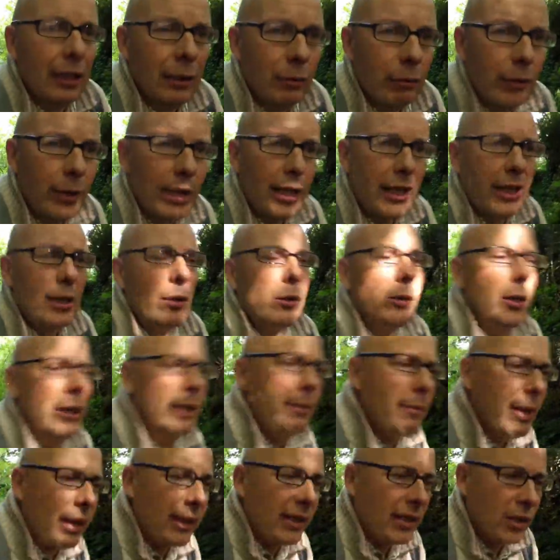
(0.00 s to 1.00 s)
really all he
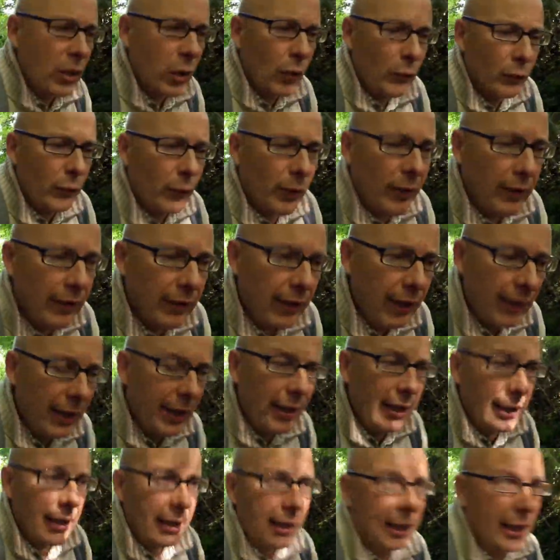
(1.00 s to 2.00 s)
makes off with
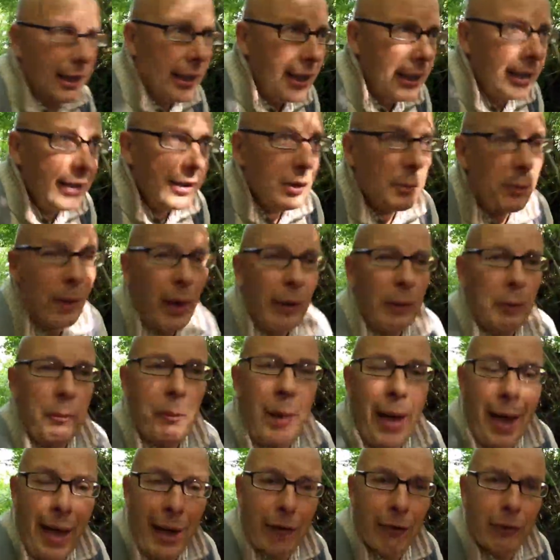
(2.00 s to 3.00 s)
is about a
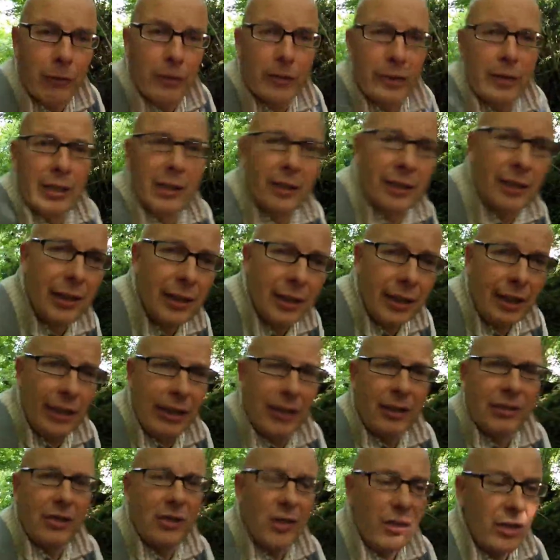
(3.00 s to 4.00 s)
pound
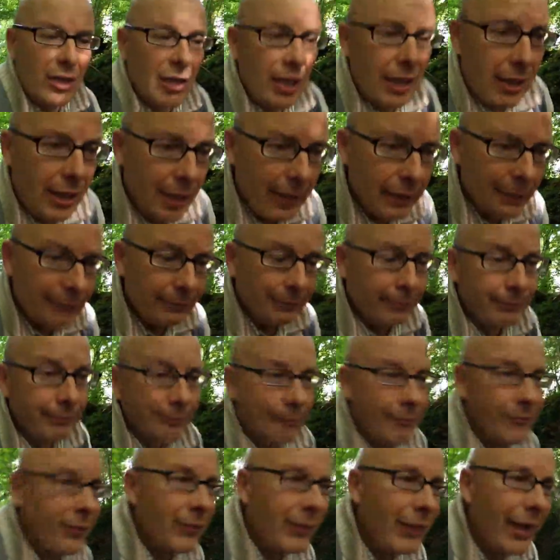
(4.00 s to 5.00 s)
in sterling.
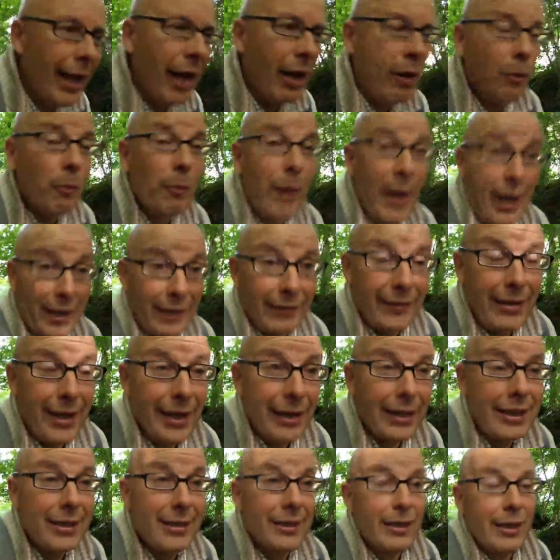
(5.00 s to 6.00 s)
Now back
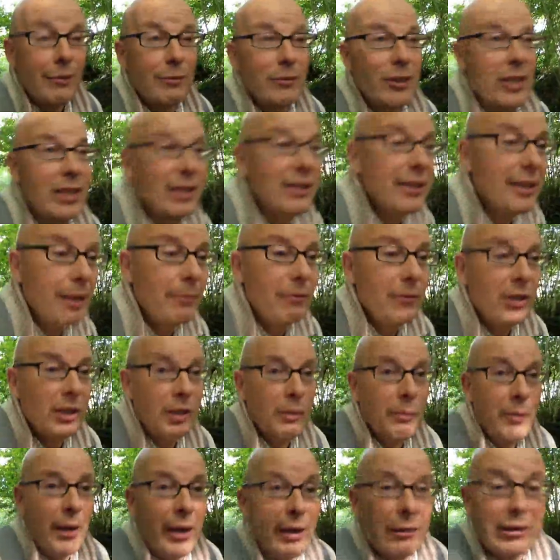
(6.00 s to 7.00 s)
then in seventeen seventy,
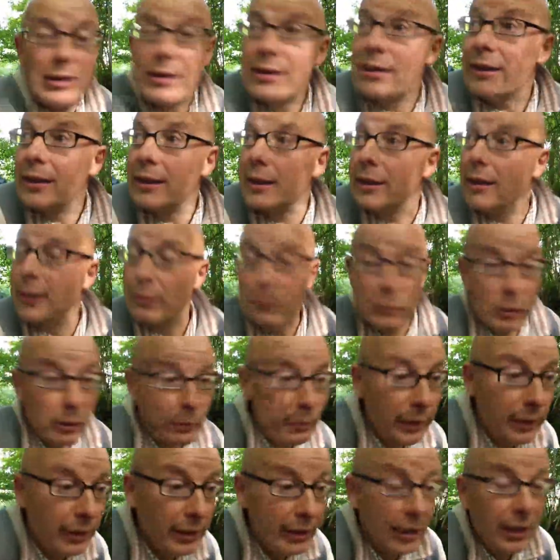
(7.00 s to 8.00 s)
a pound in sterling would have
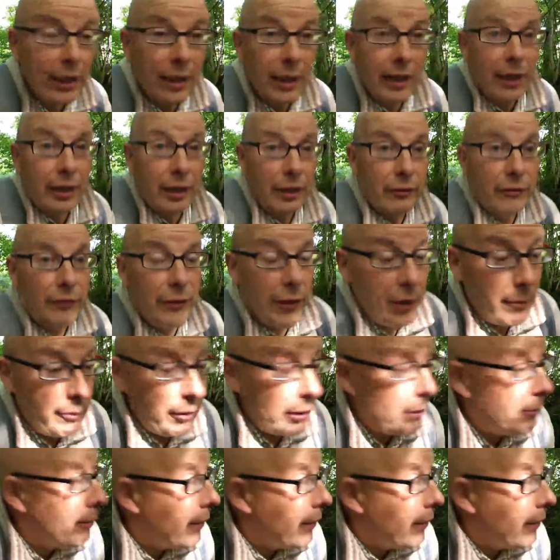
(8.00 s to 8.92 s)
been a fair bit of